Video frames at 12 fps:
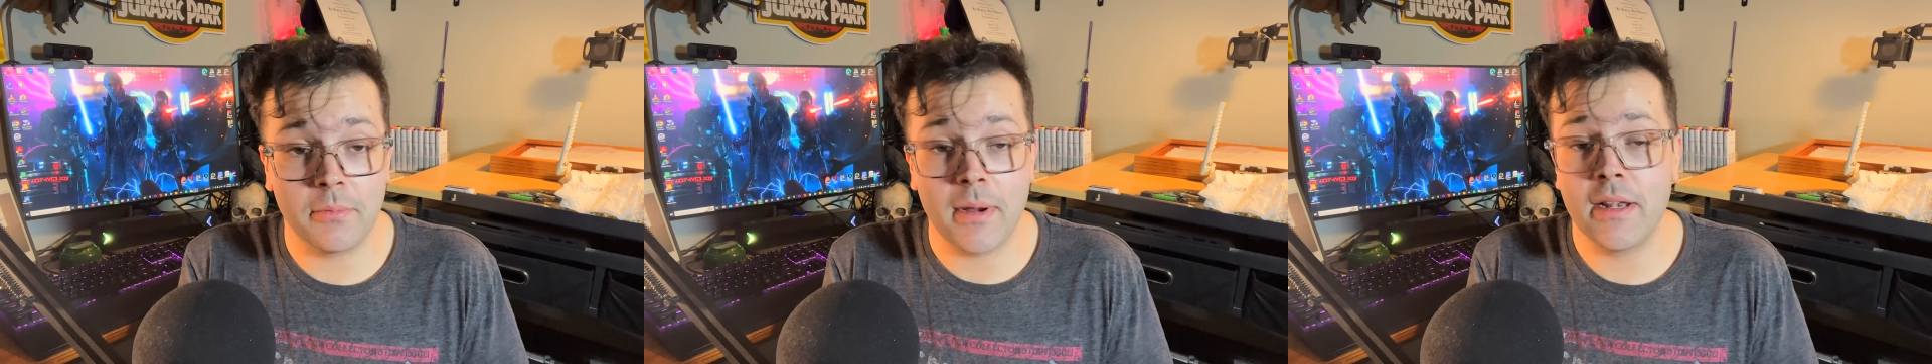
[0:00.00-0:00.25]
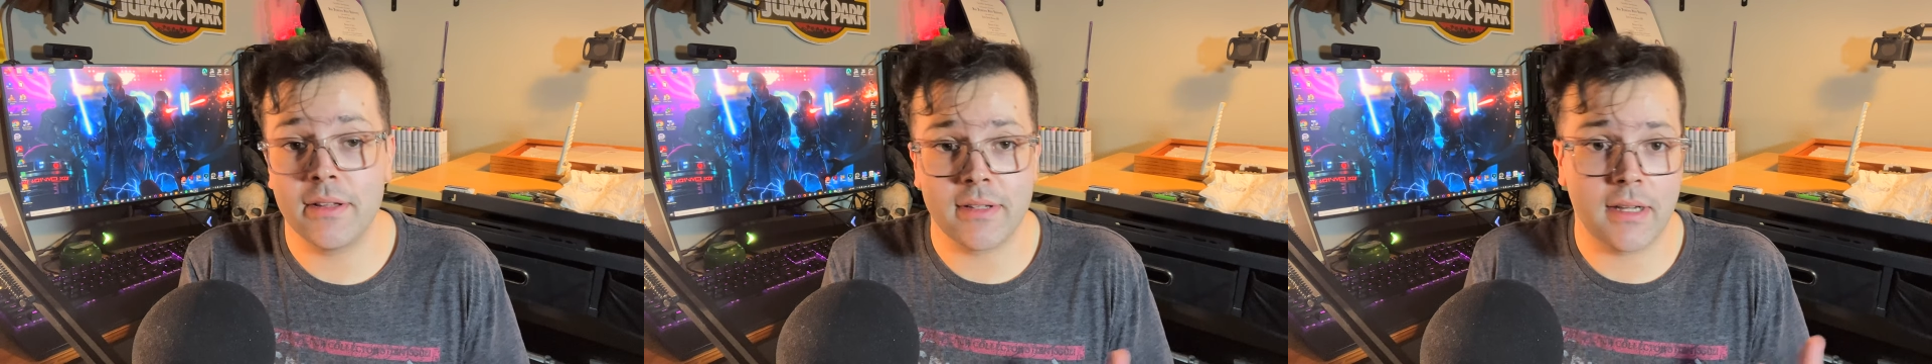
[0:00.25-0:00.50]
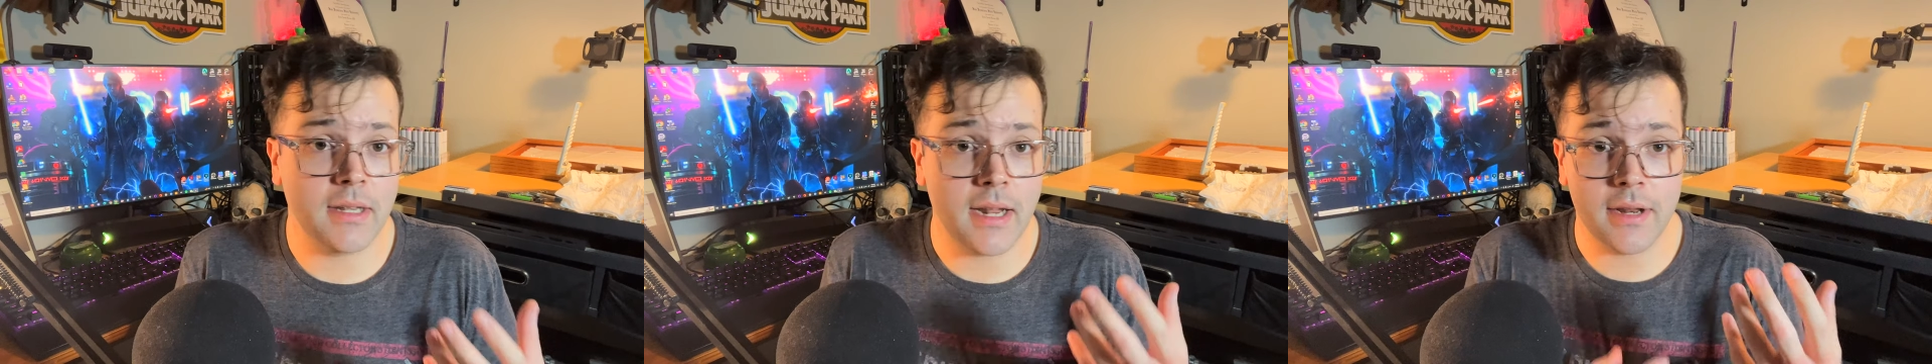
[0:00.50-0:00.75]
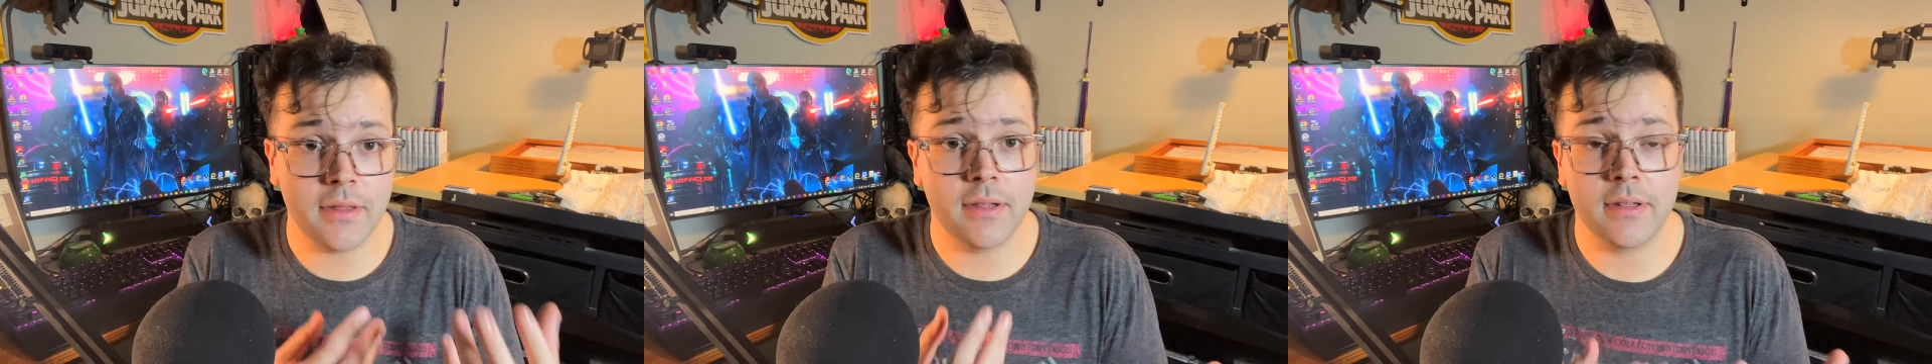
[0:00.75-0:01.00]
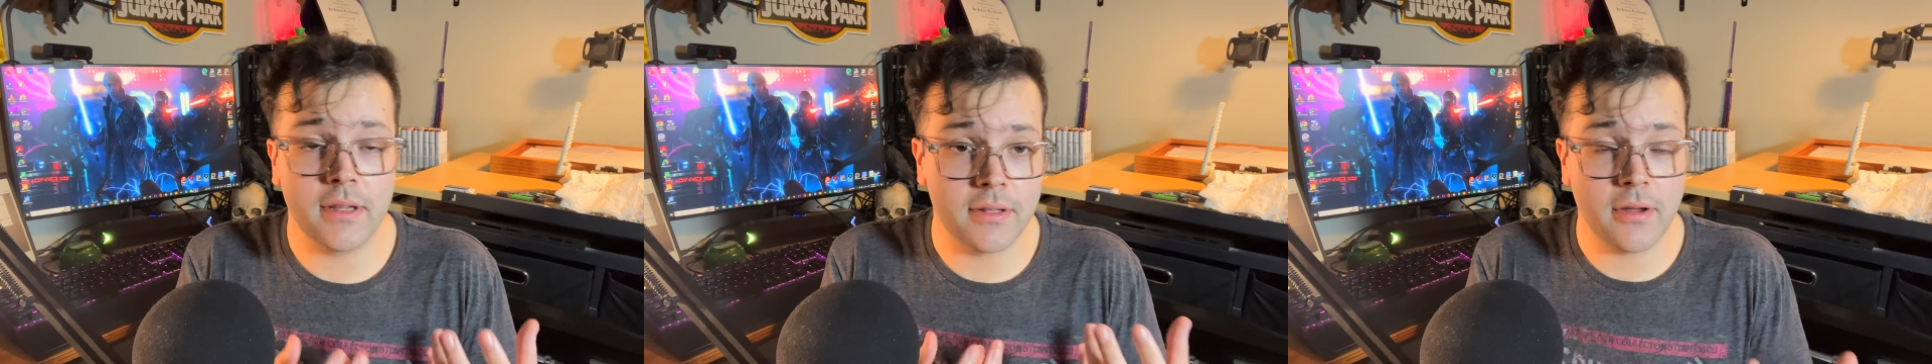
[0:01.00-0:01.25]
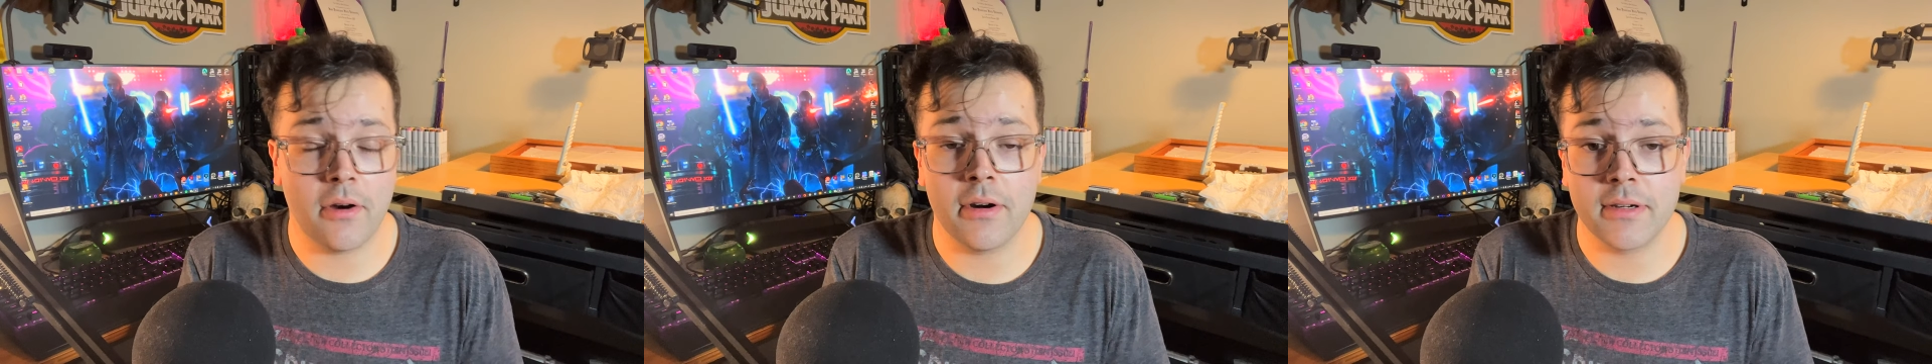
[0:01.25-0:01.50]
well as like a lot of the the,
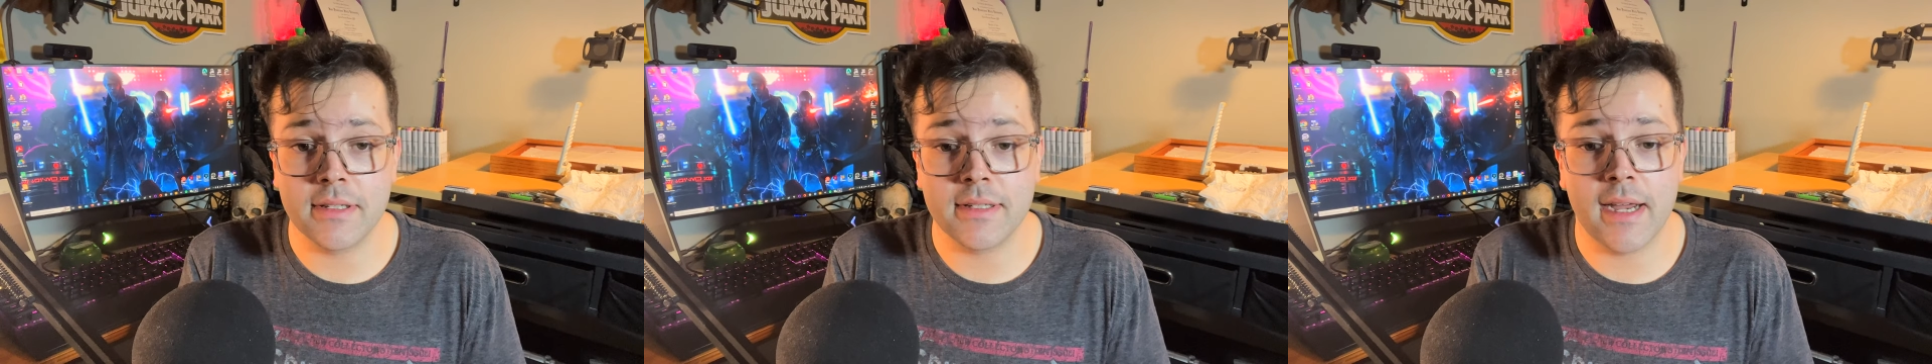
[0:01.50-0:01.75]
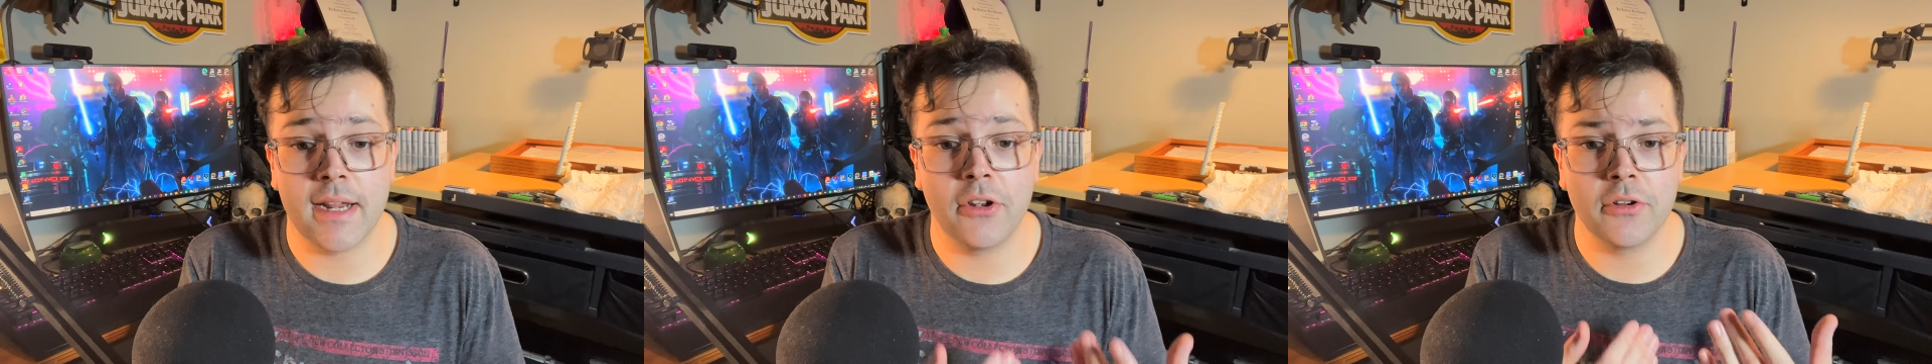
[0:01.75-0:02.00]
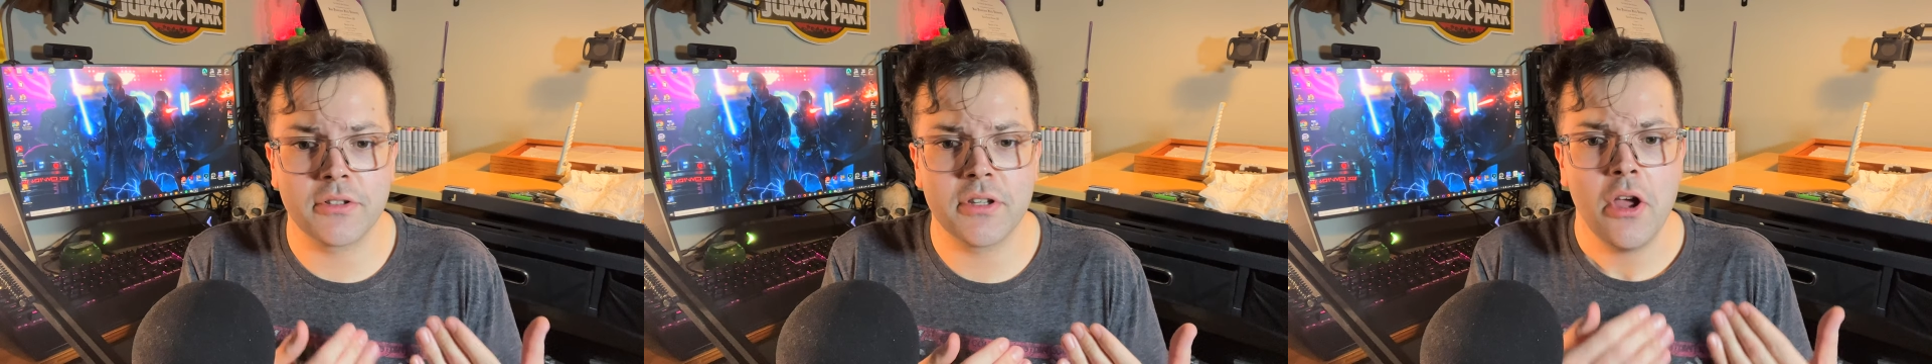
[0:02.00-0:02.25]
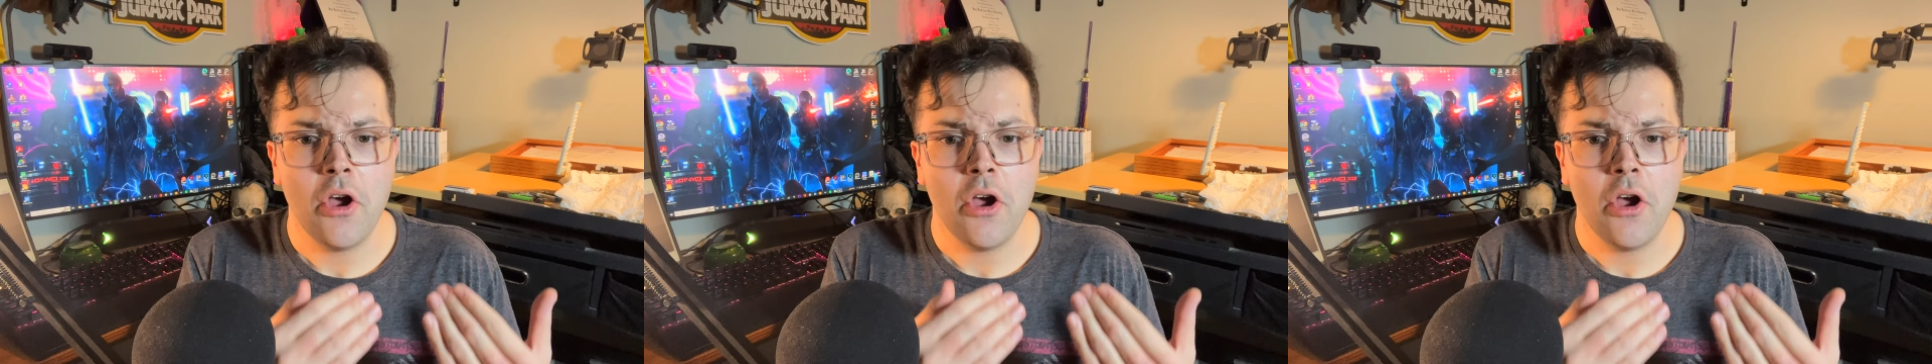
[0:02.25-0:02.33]
the art design looks